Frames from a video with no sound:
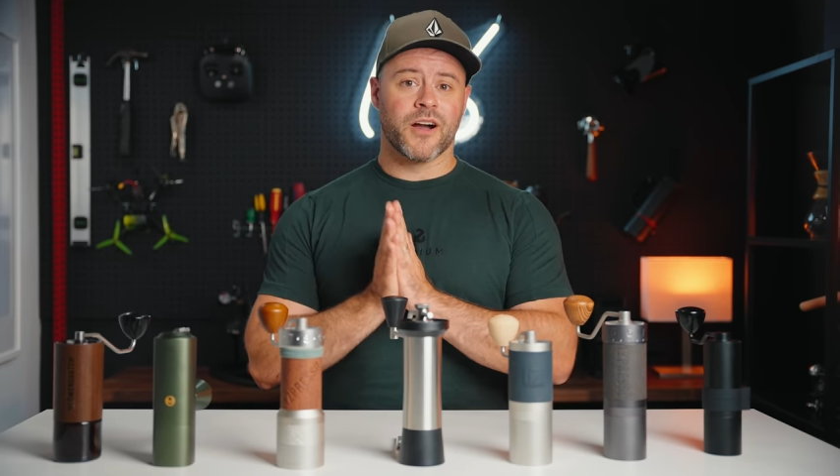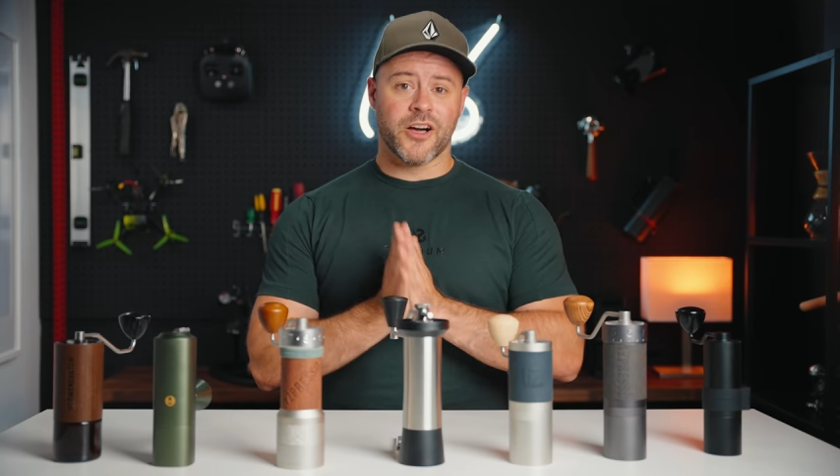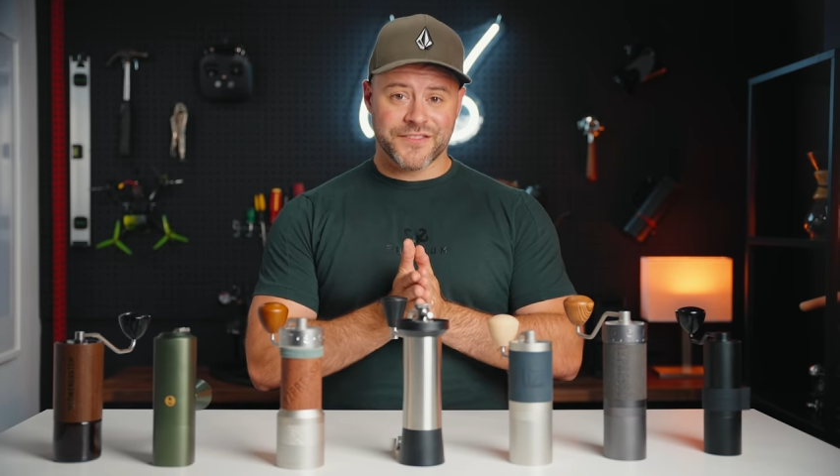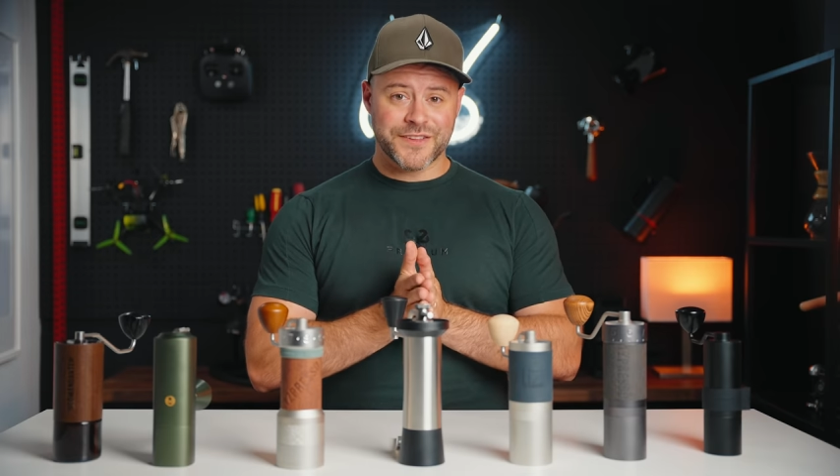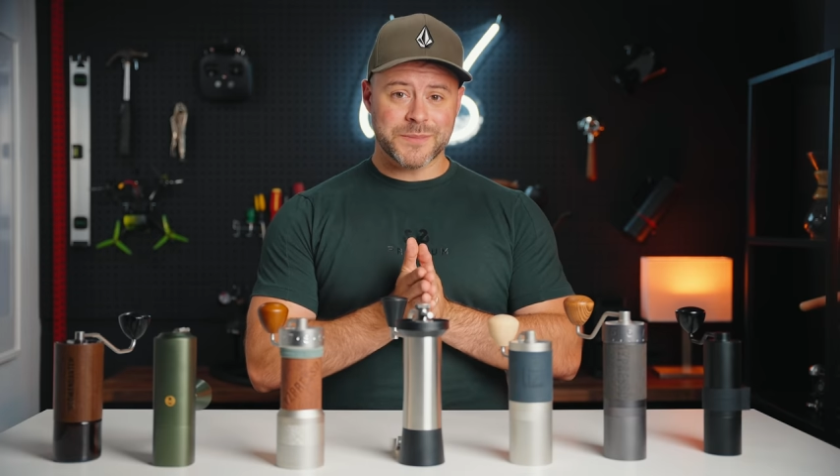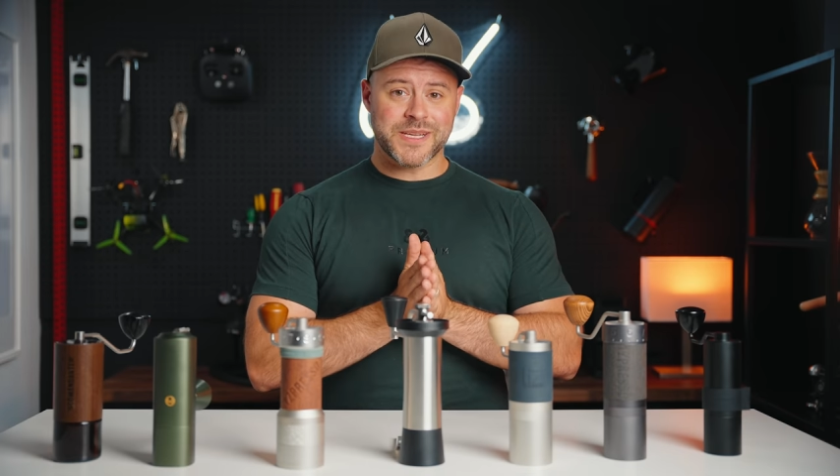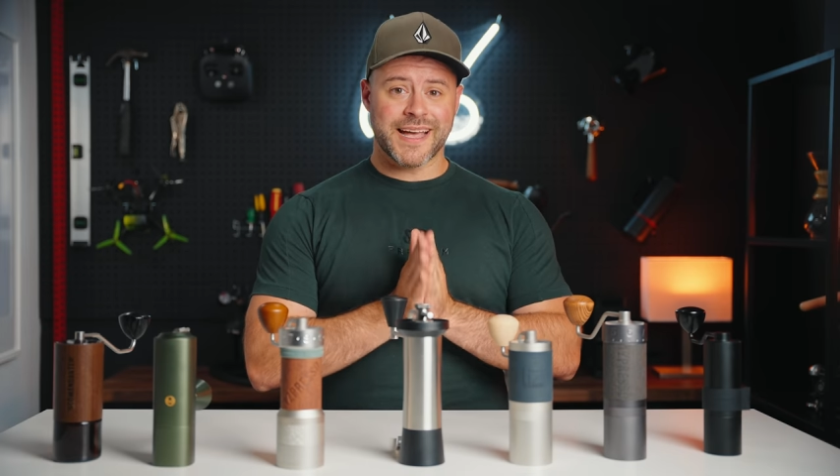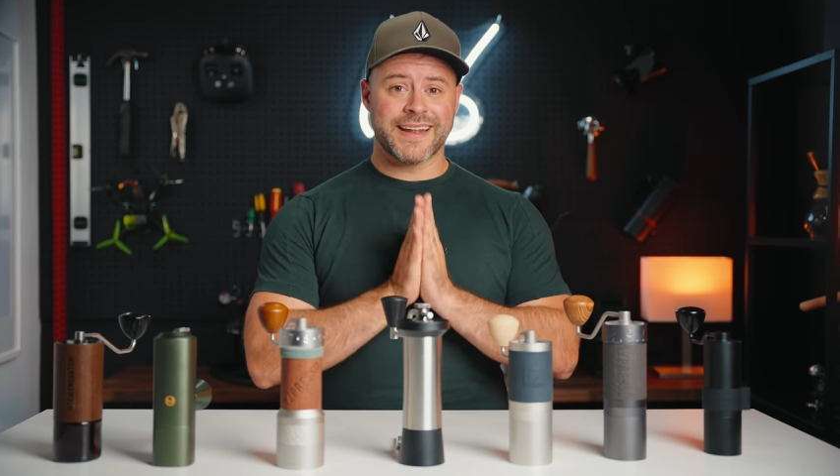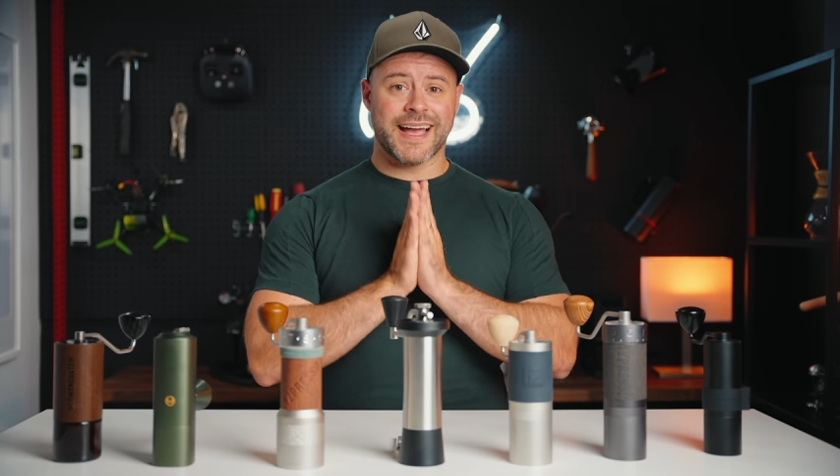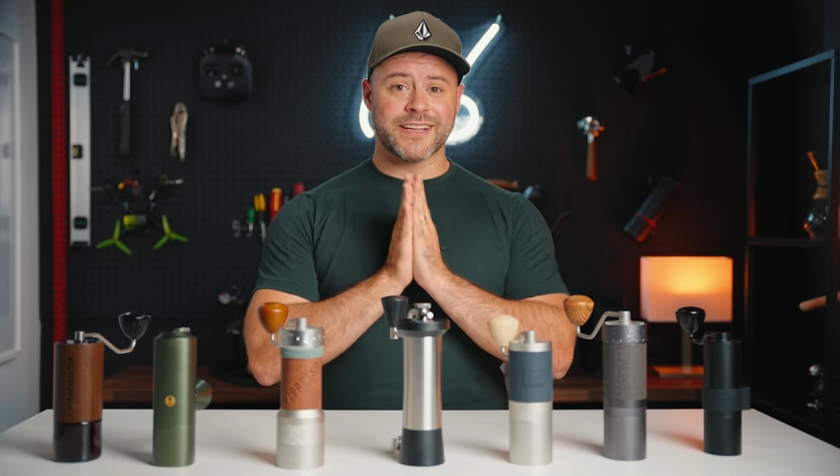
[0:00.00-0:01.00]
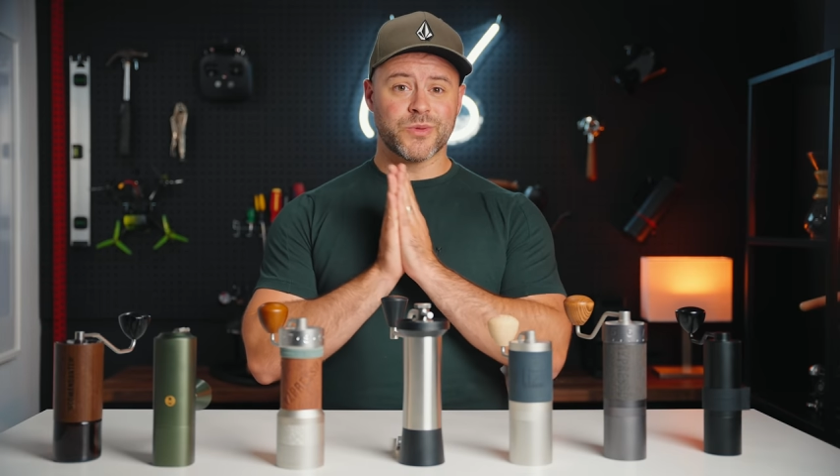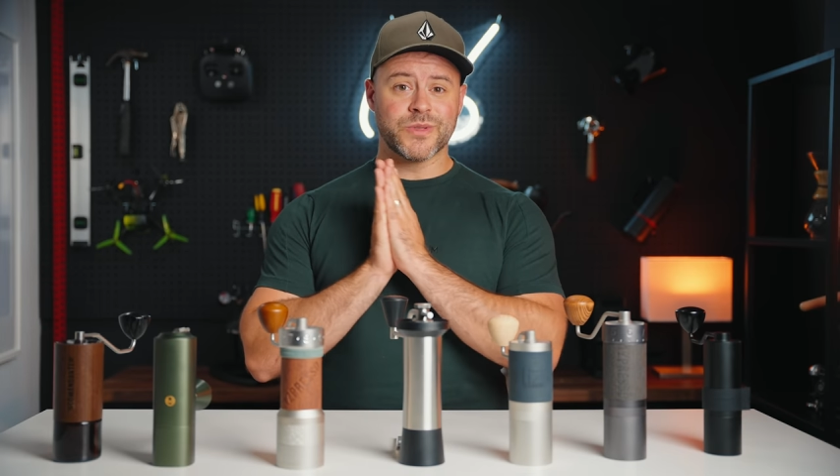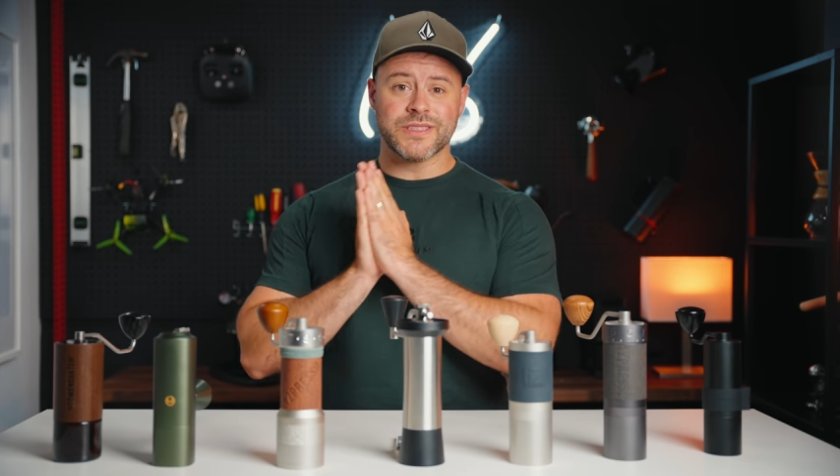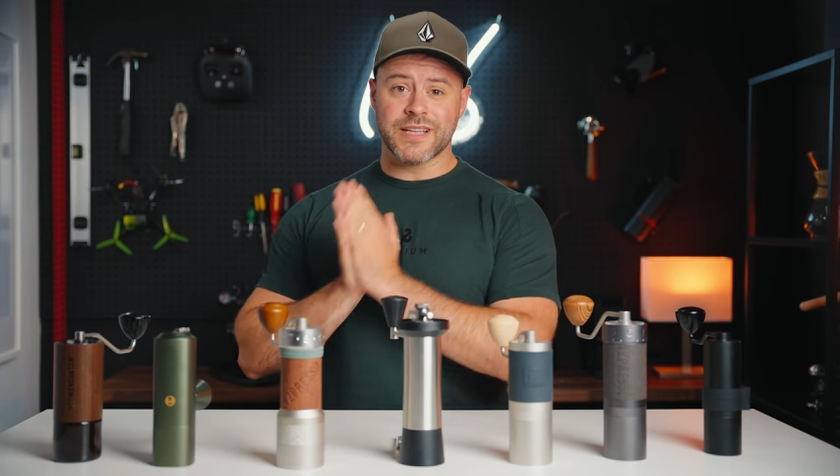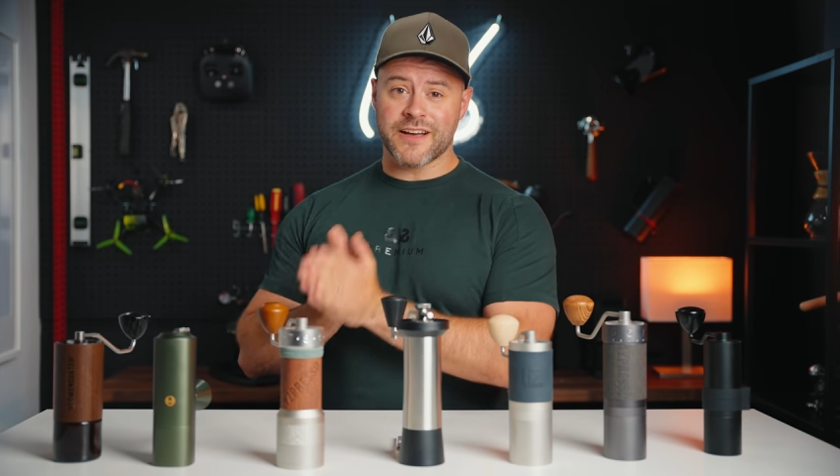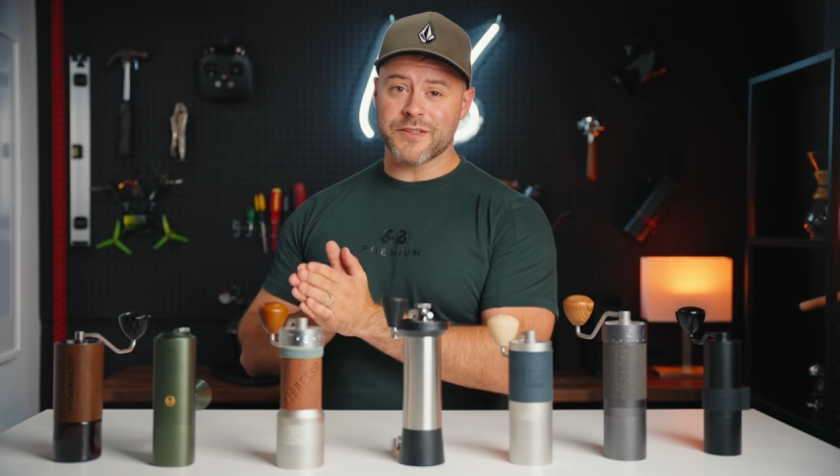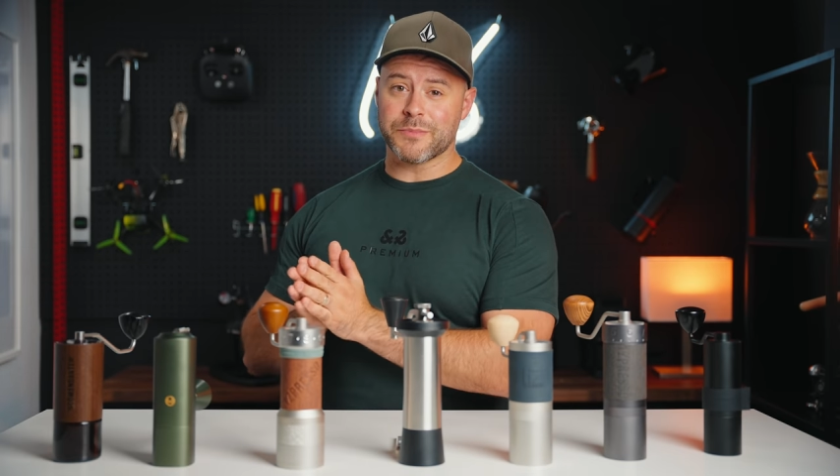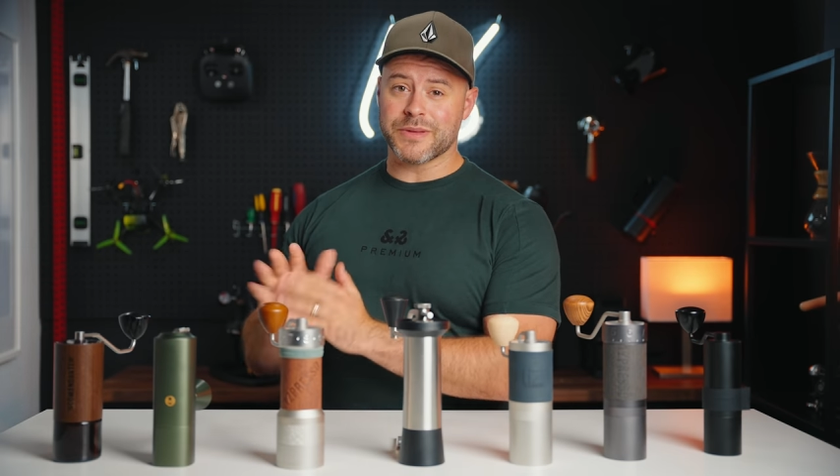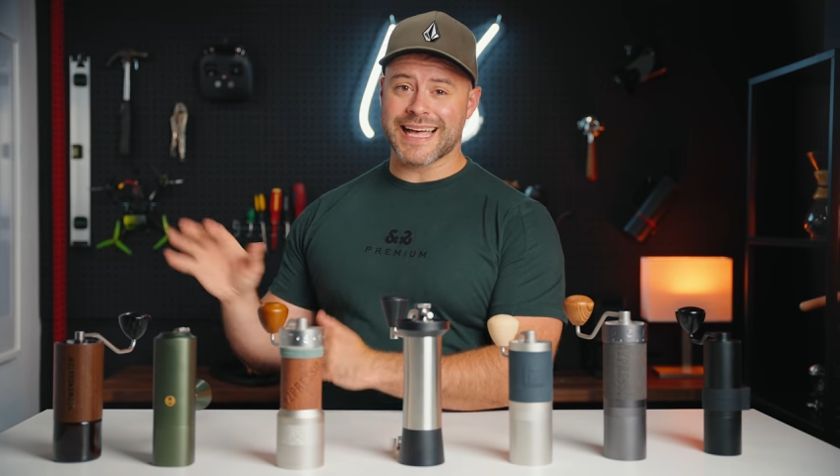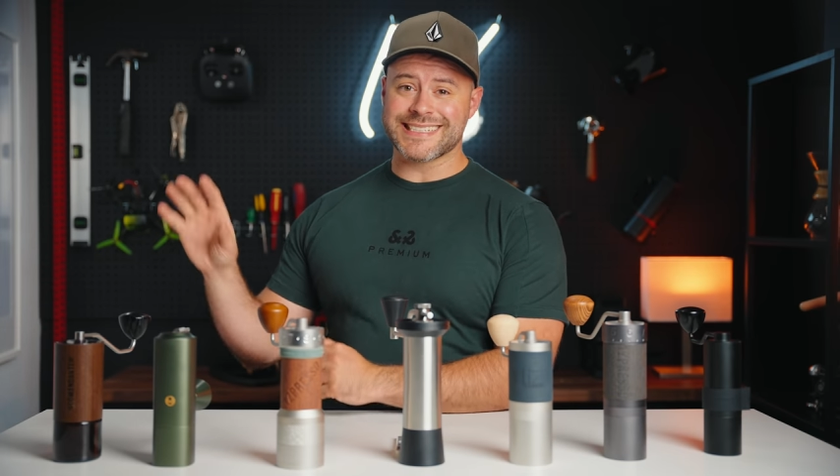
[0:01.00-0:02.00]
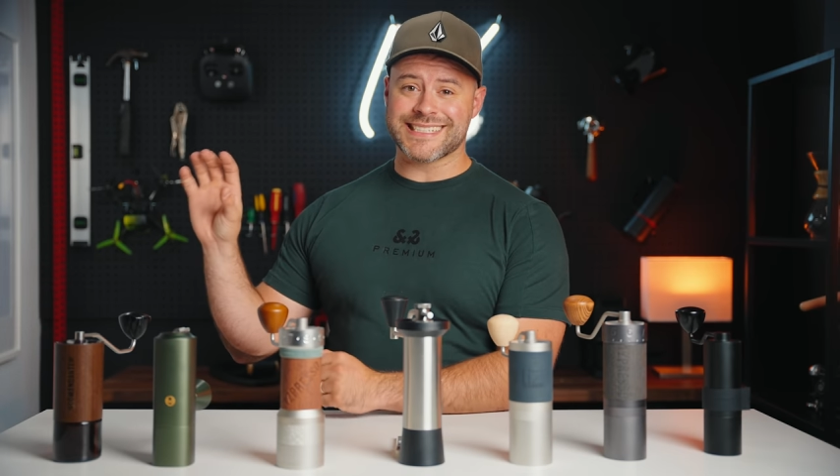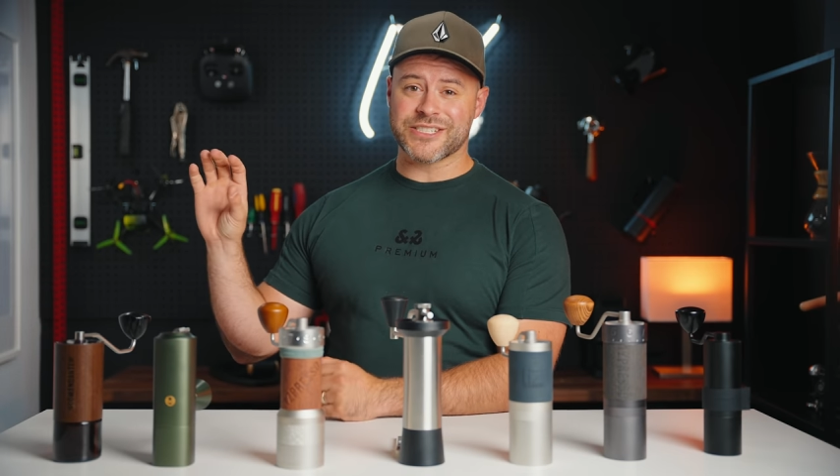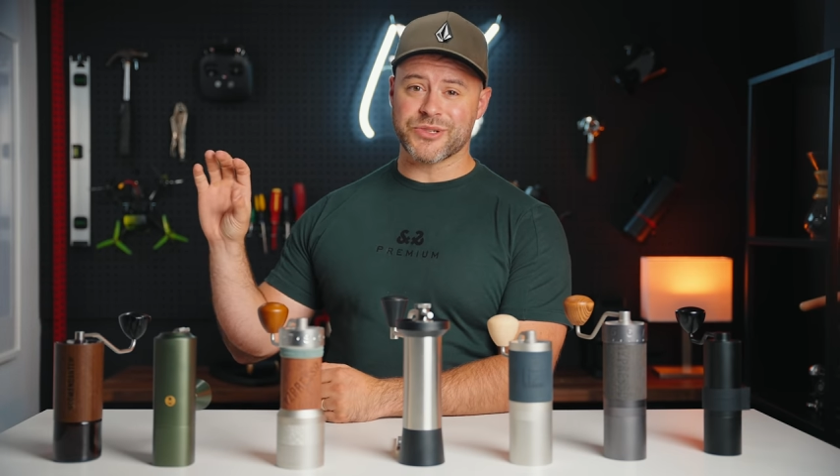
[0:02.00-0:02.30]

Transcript: On the flip side, I don't love the plastics